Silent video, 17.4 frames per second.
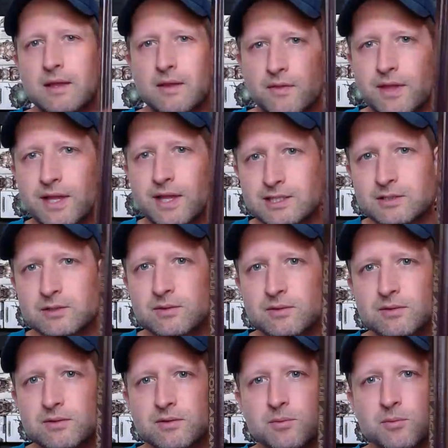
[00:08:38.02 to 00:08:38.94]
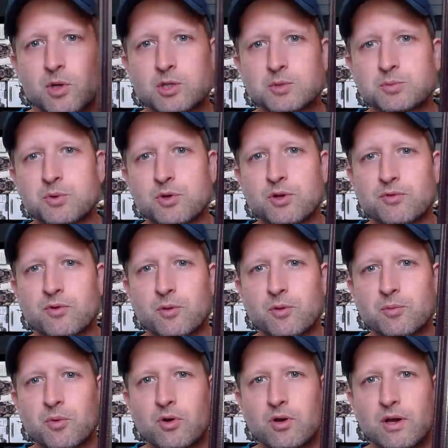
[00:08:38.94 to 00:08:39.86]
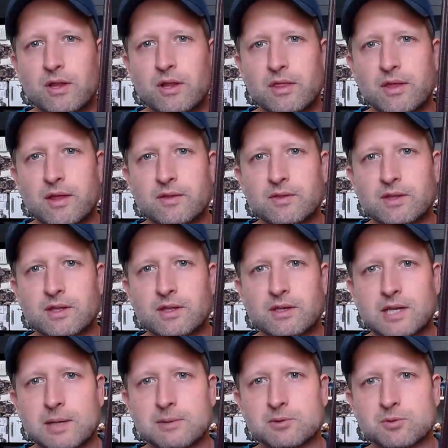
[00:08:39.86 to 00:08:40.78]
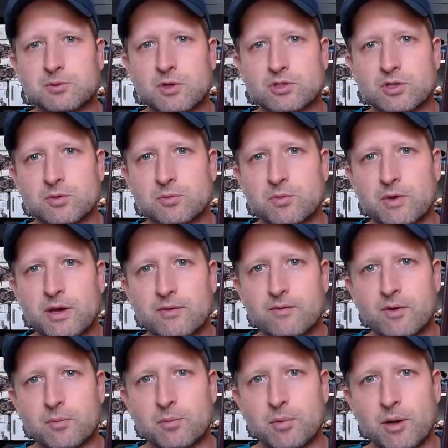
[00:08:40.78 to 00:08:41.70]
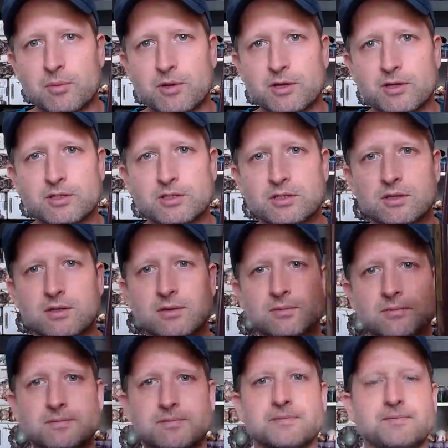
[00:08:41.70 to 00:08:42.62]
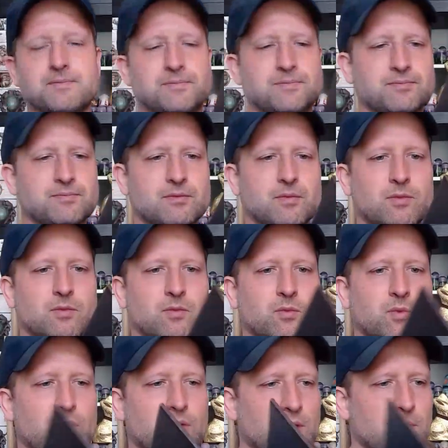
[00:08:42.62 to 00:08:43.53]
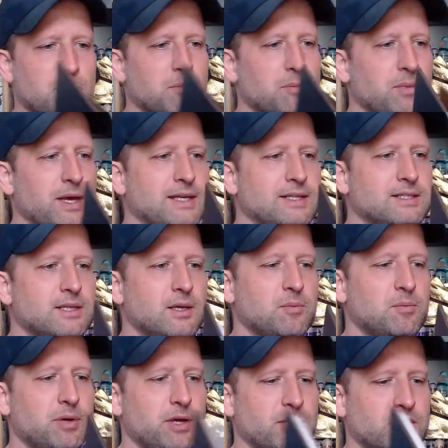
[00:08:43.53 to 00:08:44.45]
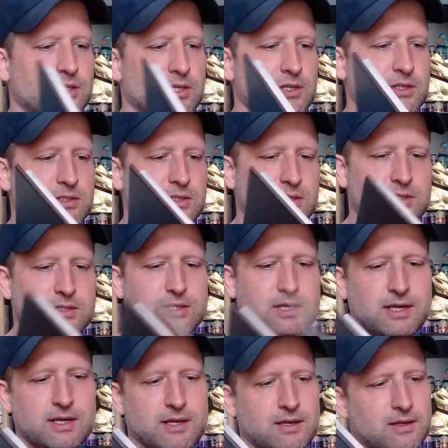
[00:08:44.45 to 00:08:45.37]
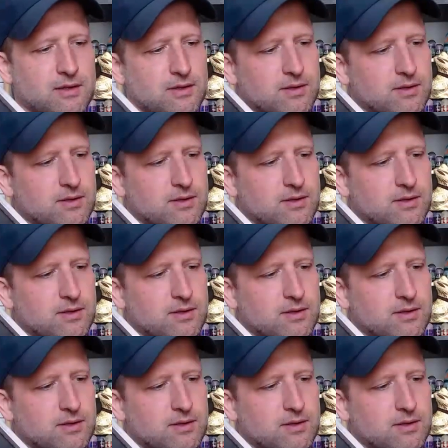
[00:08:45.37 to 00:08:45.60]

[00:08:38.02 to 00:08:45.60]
That's the most beautiful book I think that Games Workshop ever published, with amazing pictures inside.